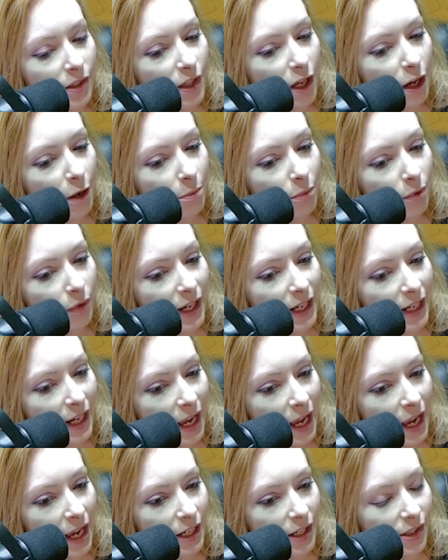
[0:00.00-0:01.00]
help break
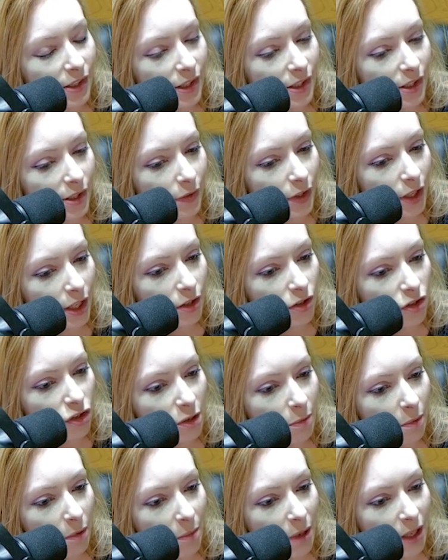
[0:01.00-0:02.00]
any sense of
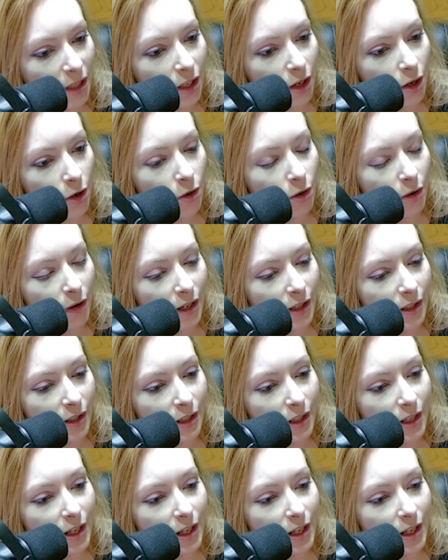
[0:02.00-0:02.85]
kinship among the Ogryn.